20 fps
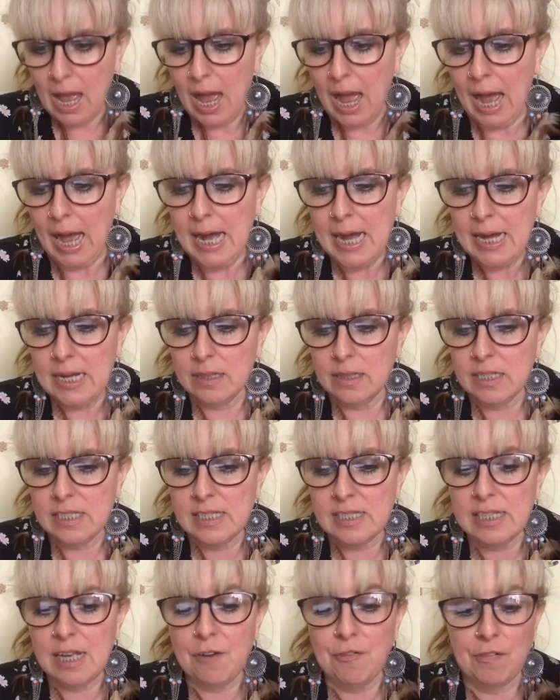and this
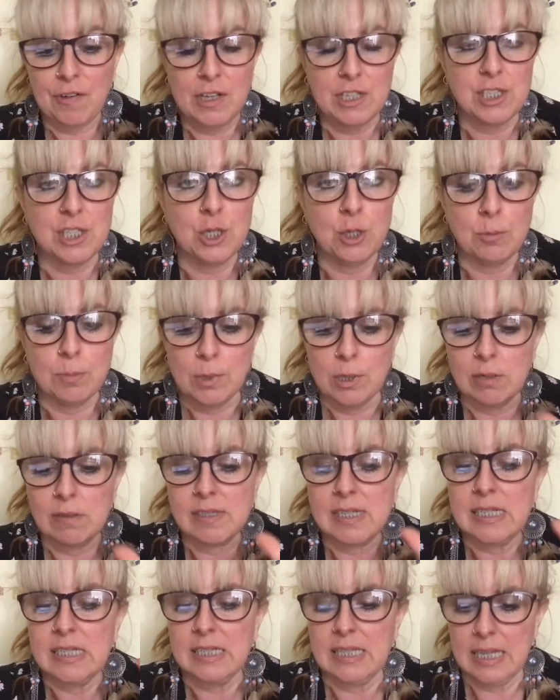is our first new moon
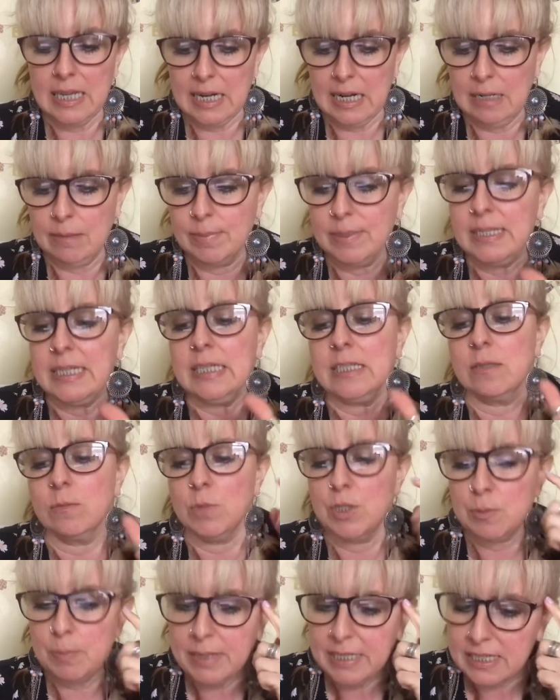since the eclipse season,
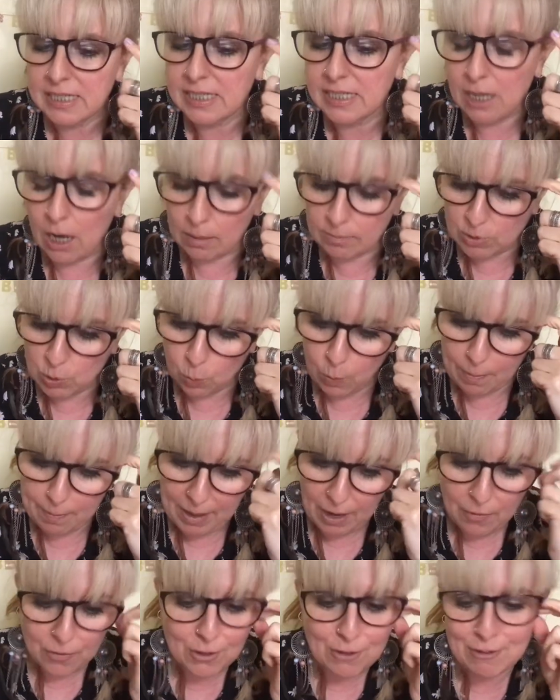which means it's time to whip
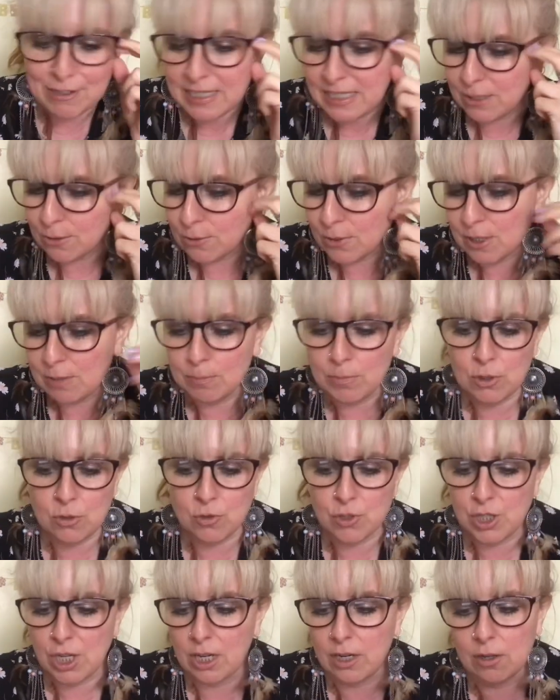out the crystals, the moon
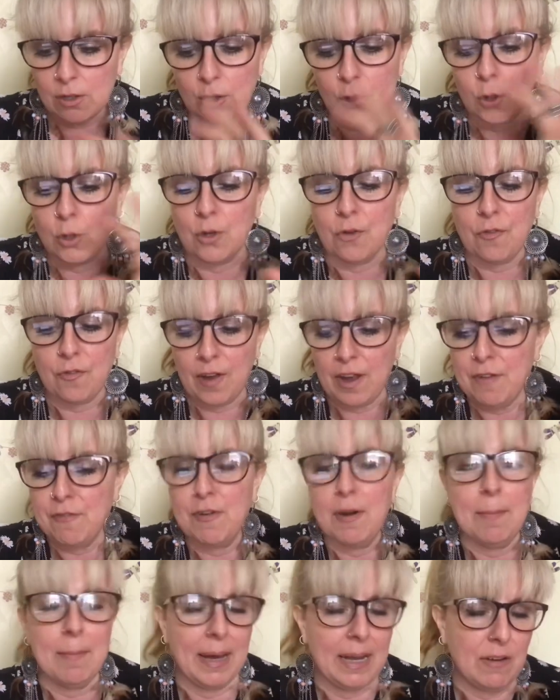journal, or your
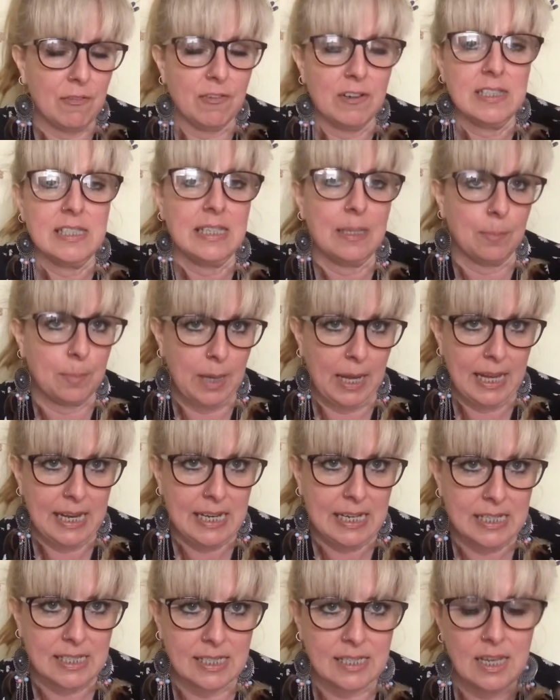favourite manifesting
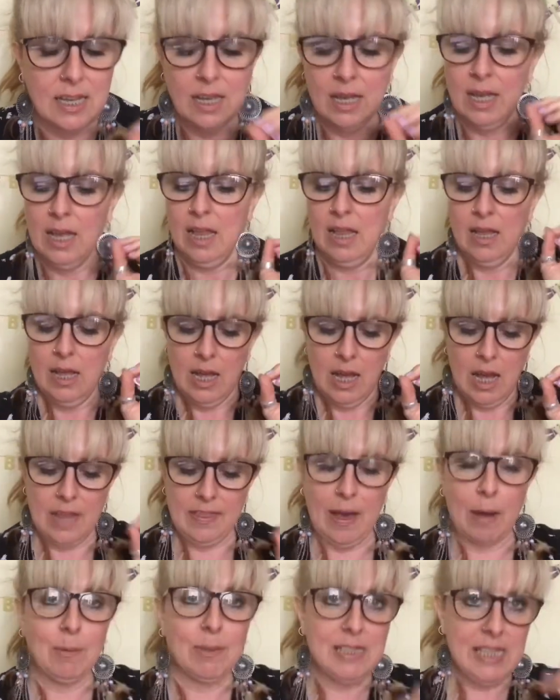playlist.
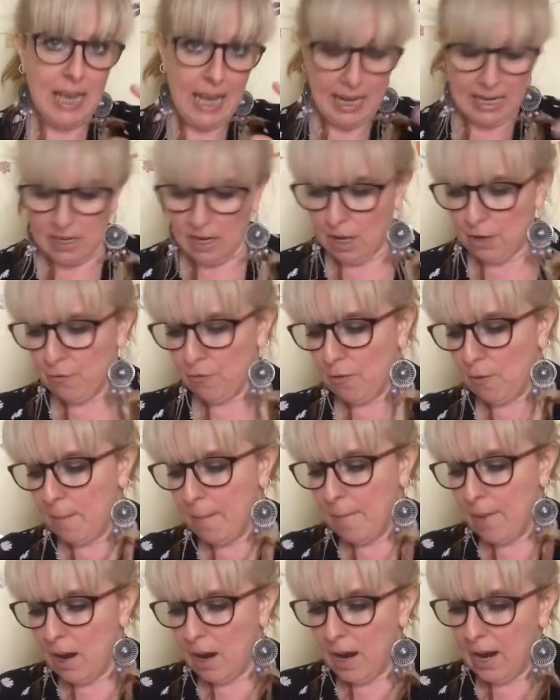That was the headline from
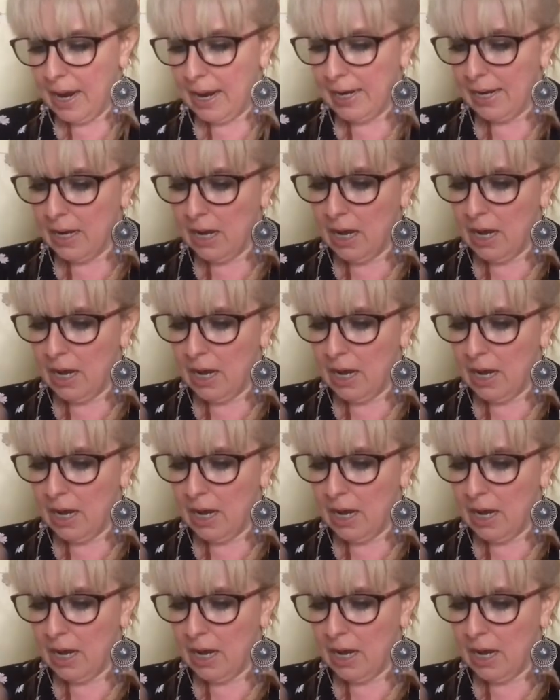my